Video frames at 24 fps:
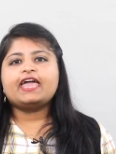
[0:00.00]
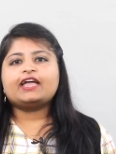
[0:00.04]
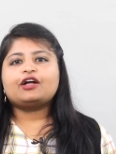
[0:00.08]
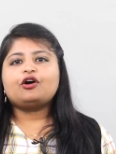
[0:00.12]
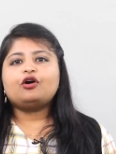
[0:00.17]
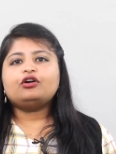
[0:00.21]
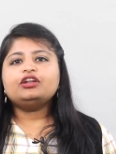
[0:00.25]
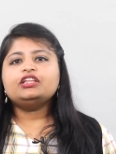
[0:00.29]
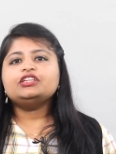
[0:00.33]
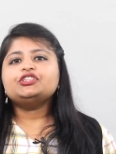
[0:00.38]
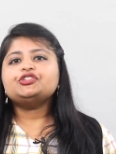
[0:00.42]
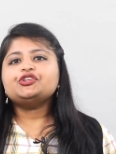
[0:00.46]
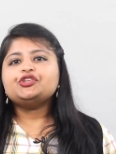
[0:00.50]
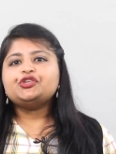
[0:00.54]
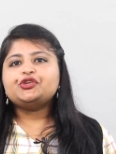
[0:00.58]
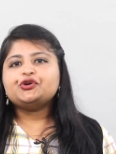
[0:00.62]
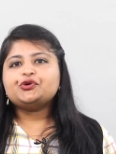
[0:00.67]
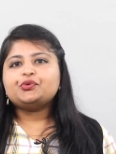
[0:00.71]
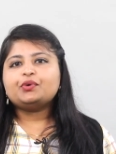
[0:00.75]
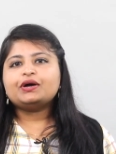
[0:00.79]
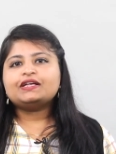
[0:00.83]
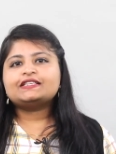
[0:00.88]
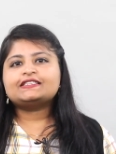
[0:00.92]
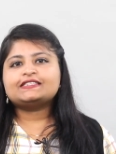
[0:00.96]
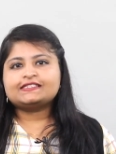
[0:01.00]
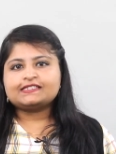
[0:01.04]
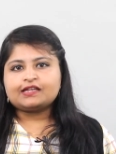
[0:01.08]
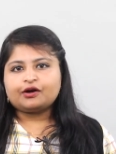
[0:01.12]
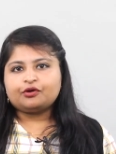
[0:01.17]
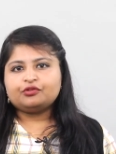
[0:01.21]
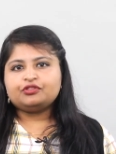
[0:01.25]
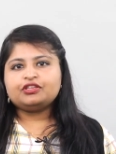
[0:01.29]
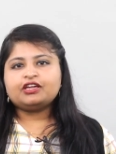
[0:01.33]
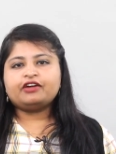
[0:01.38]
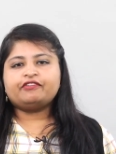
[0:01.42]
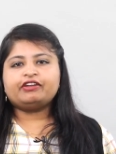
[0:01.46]
According to US
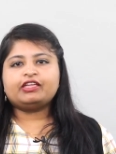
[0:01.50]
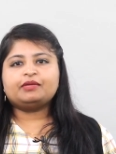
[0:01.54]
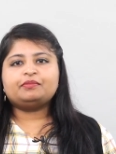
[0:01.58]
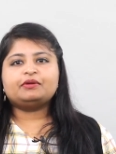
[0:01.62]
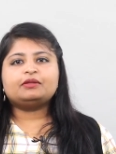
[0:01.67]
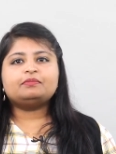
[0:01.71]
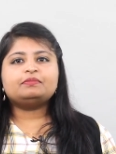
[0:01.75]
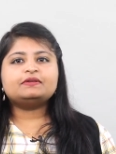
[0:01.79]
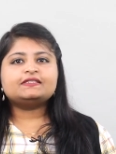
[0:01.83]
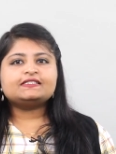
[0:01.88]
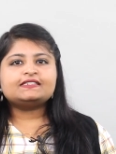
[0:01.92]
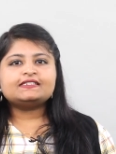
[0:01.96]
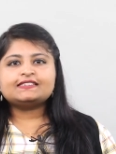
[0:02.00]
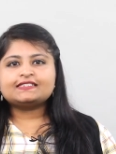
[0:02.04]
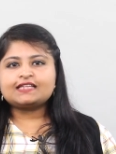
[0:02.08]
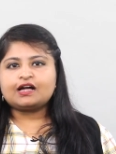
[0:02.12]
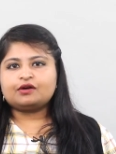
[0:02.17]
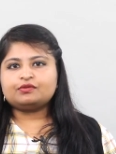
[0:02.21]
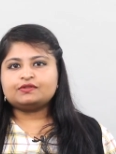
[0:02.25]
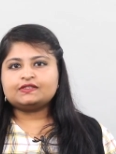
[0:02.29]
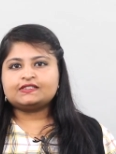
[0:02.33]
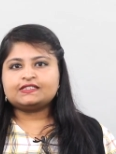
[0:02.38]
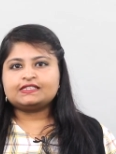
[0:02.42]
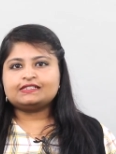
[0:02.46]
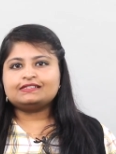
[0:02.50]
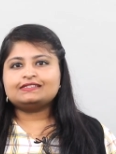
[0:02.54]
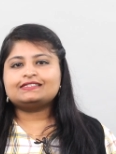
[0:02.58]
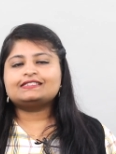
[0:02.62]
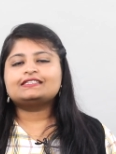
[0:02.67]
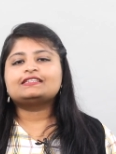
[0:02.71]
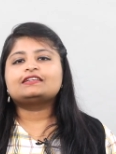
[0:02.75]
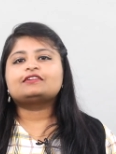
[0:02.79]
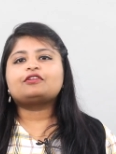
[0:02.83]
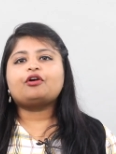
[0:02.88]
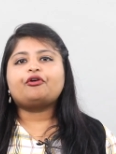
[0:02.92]
Saudi Arabian Business Council's